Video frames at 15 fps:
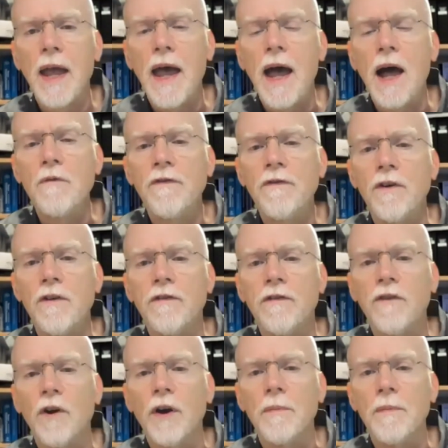helpful
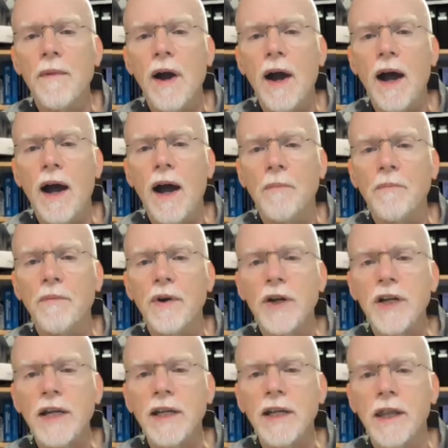for
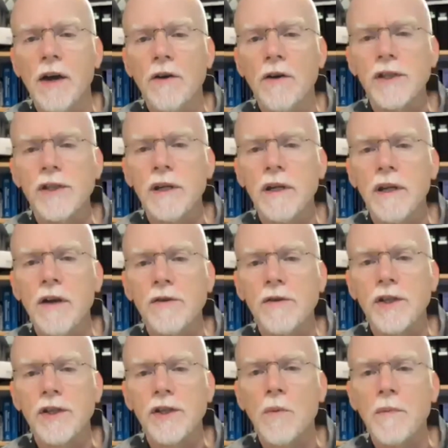protecting those
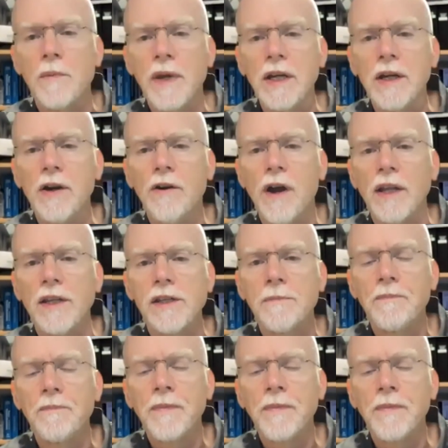dopamine neurons.